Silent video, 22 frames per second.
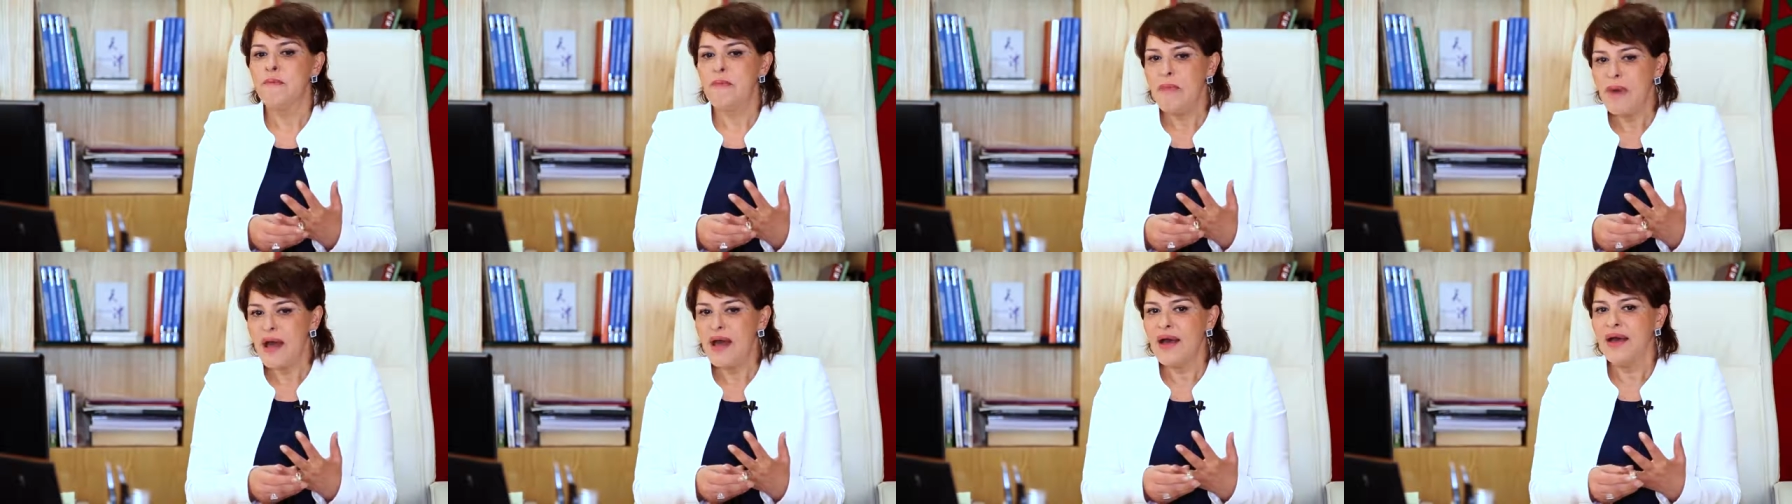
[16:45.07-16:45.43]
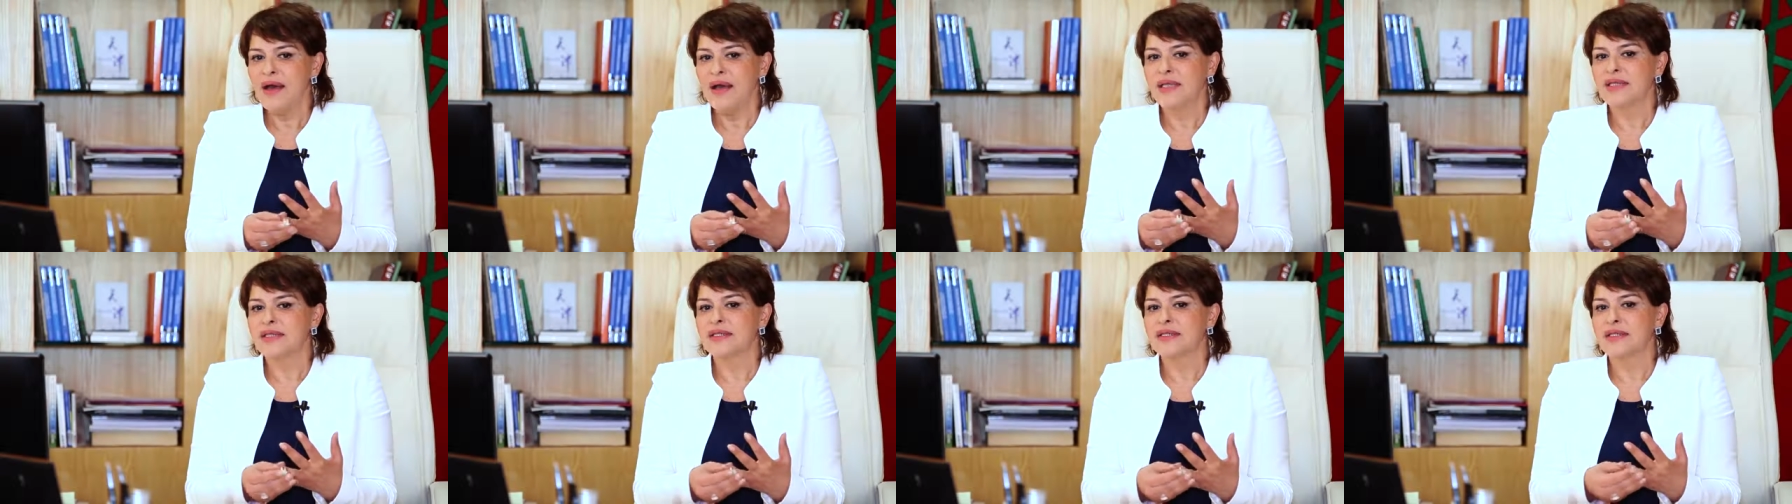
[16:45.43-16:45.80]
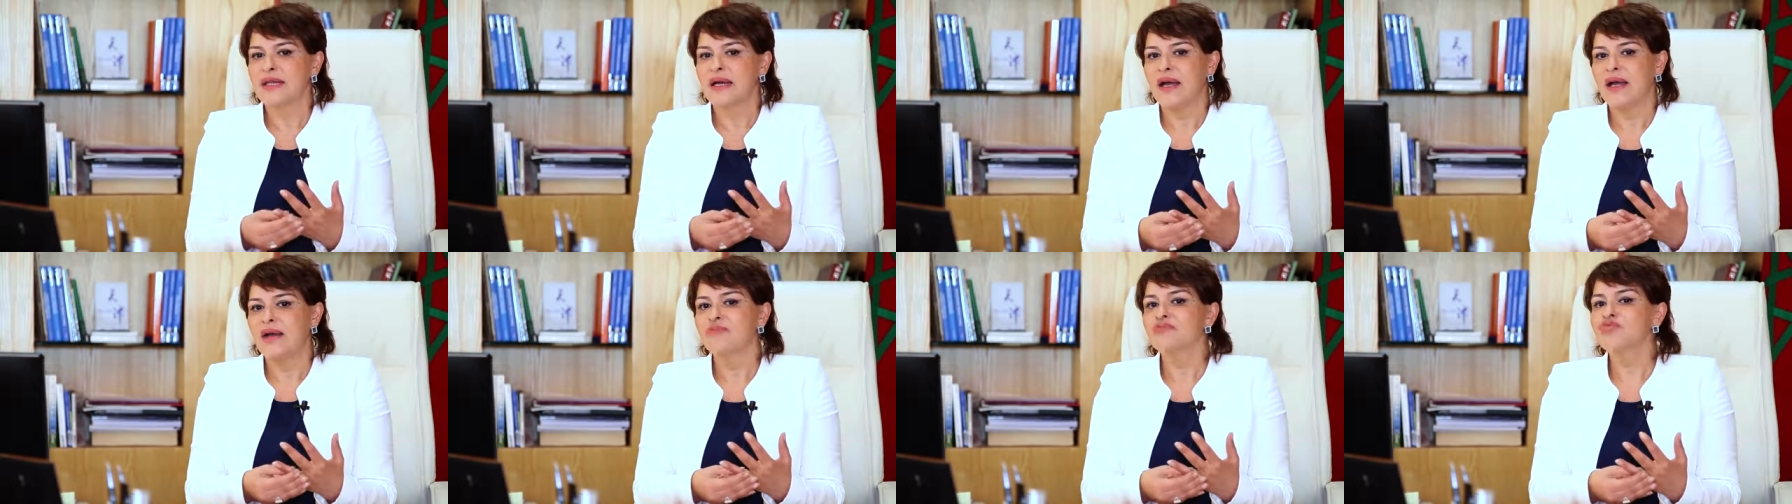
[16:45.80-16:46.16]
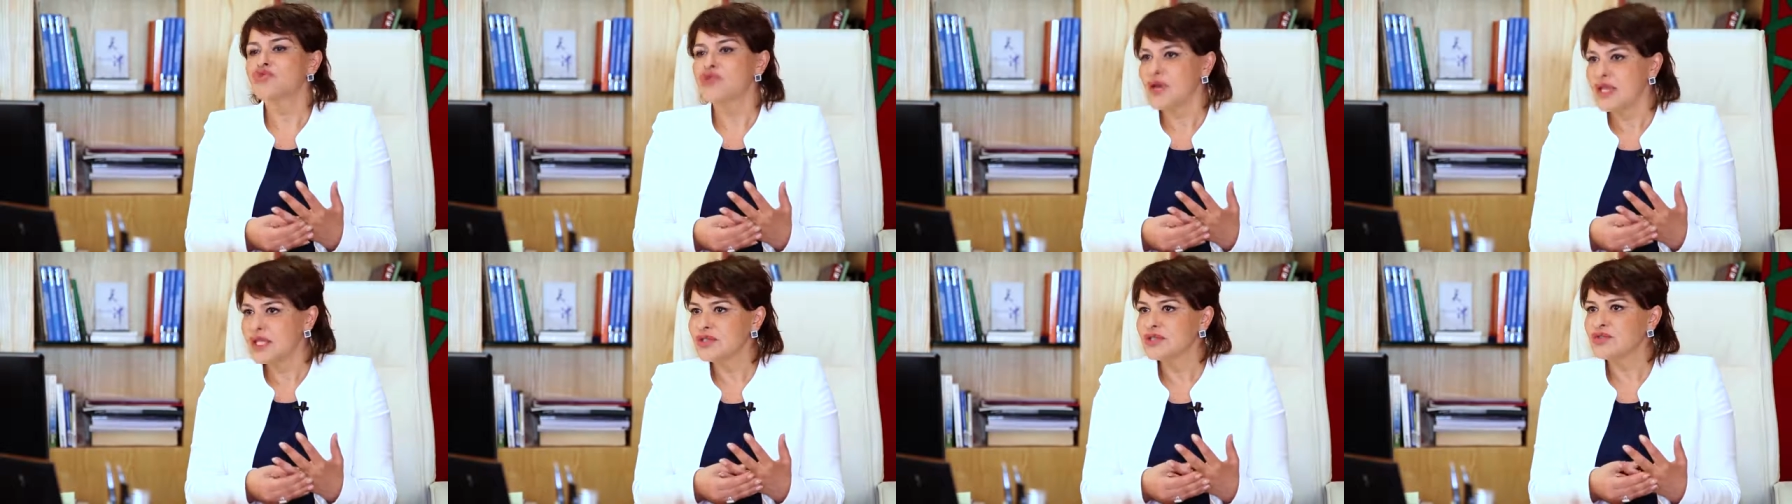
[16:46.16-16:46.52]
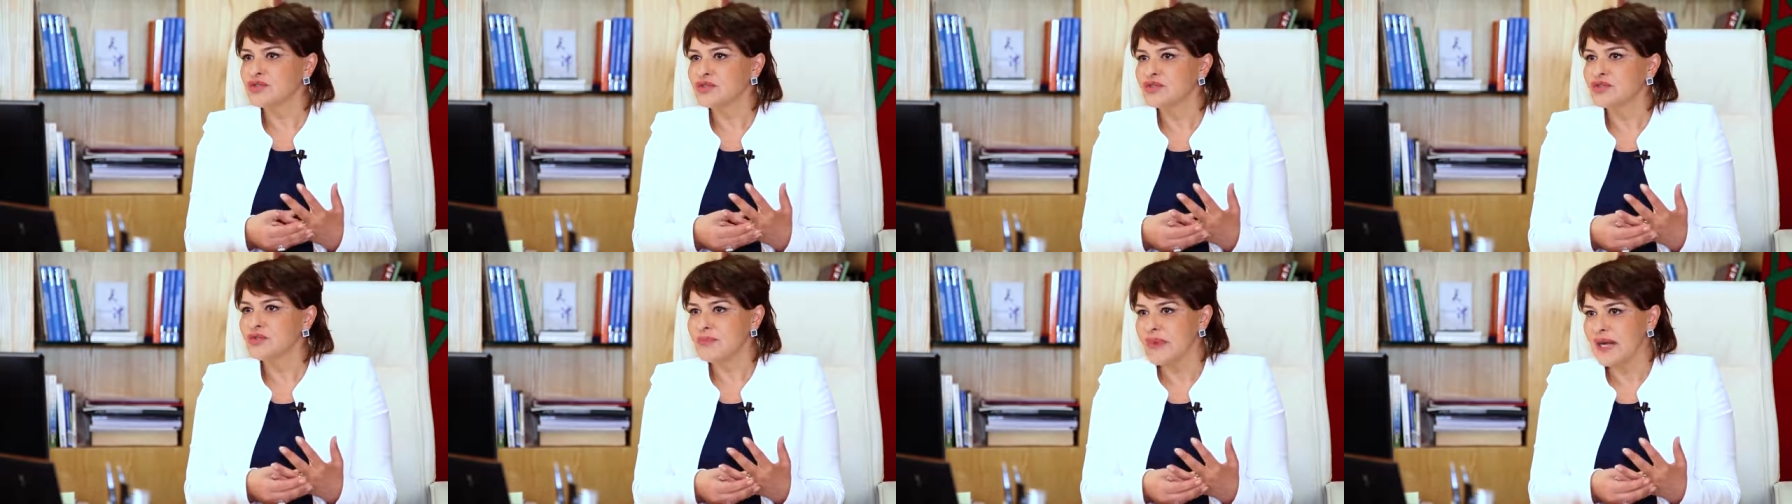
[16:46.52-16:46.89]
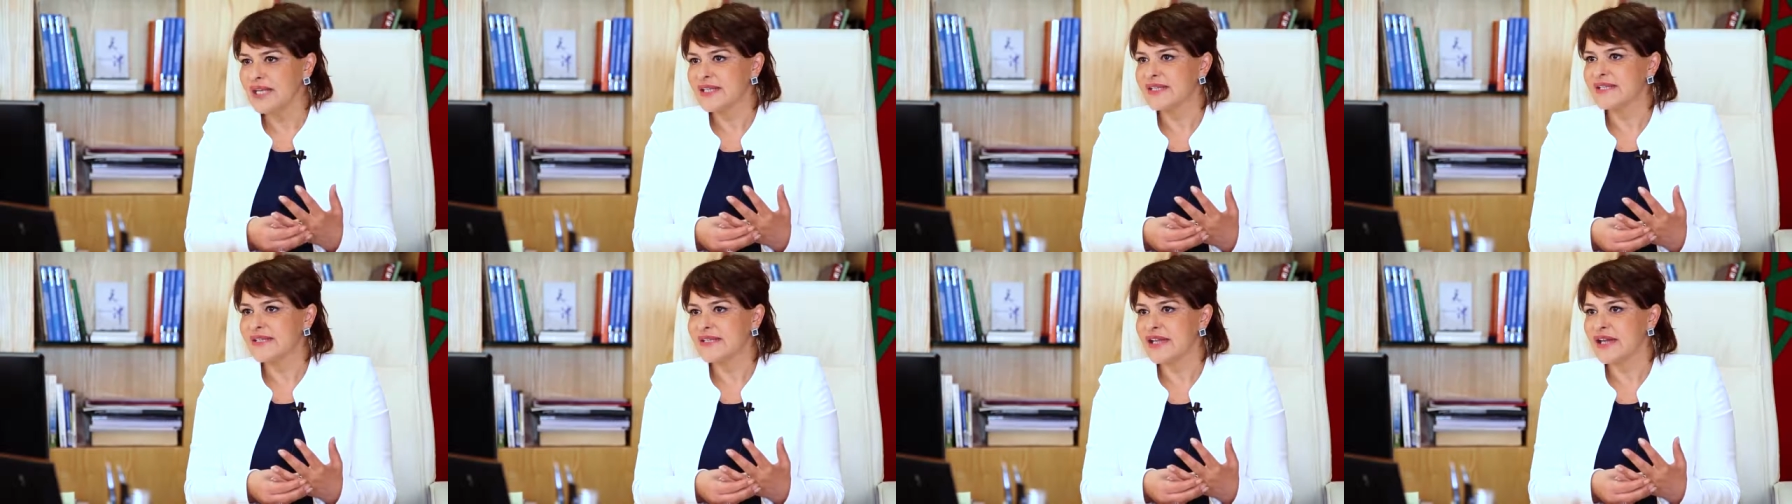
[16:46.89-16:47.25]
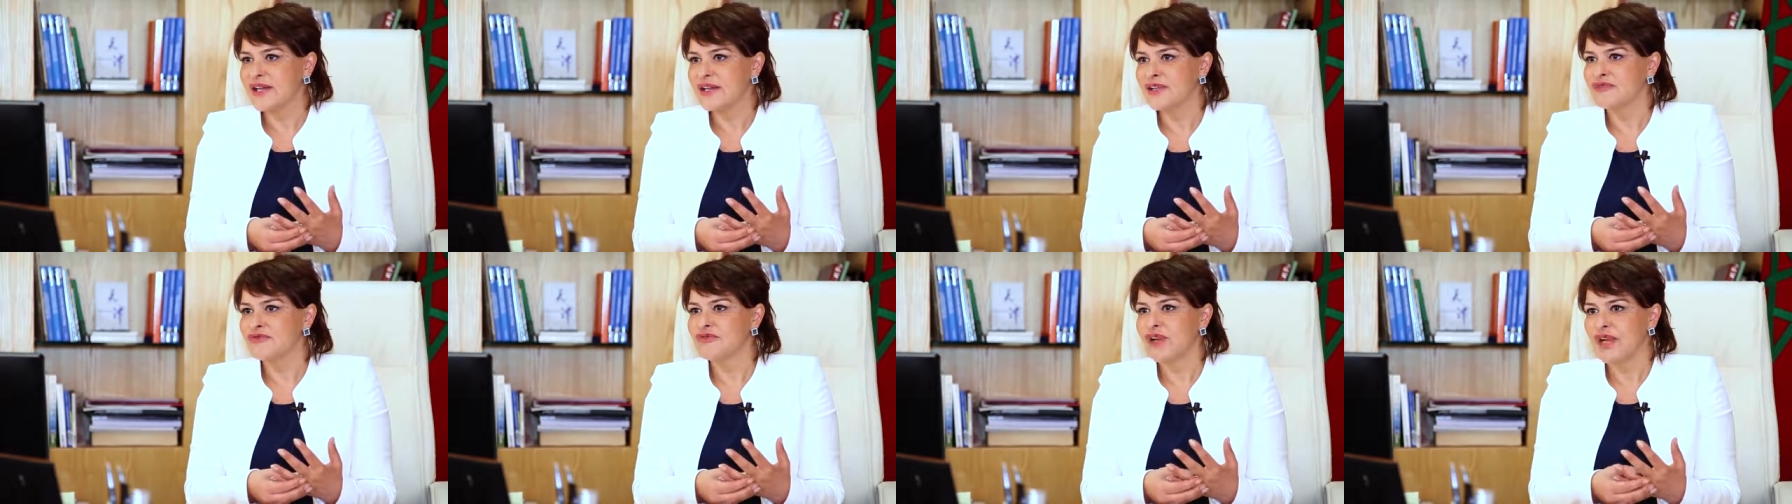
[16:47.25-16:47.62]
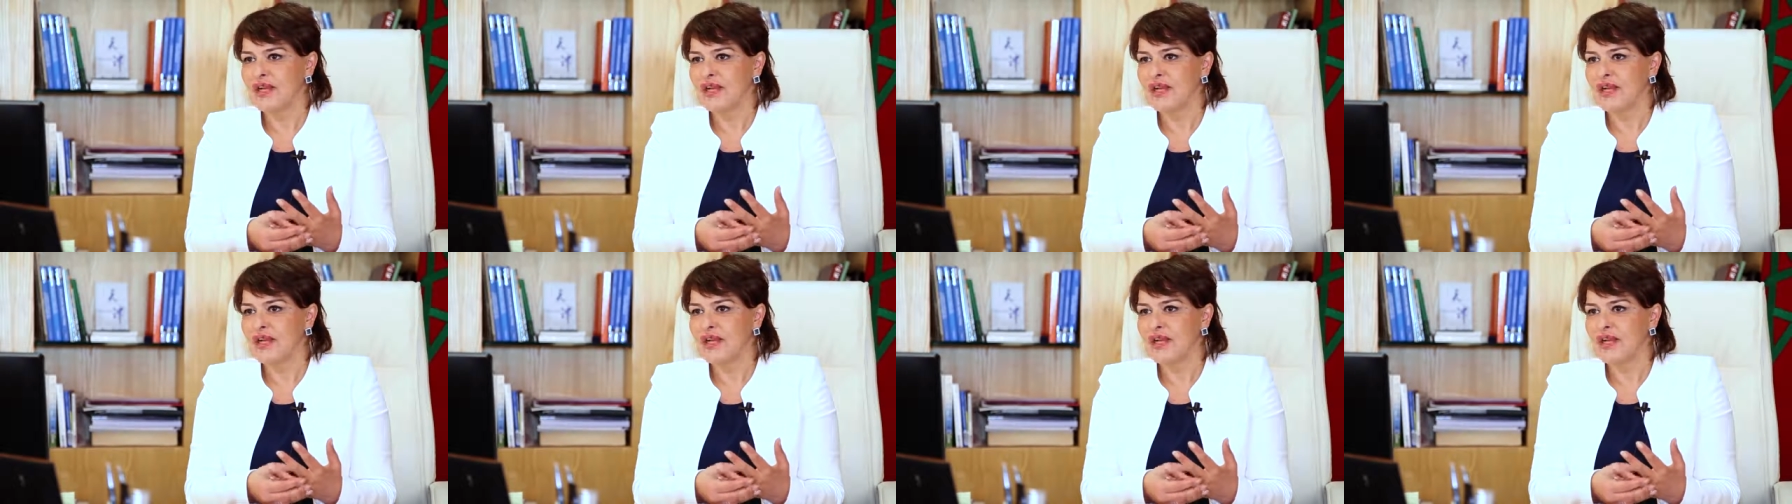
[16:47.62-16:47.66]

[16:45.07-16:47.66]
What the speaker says: But I'm trying to do myself,